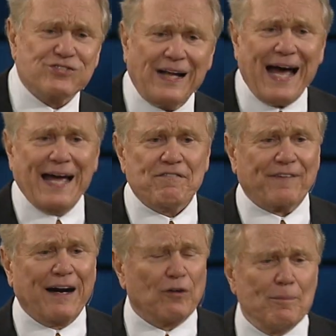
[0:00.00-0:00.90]
life,
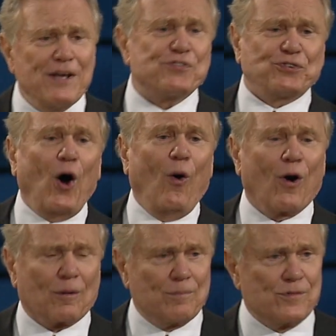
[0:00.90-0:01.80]
there will be
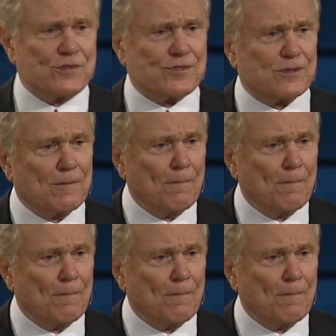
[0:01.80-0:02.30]
storms.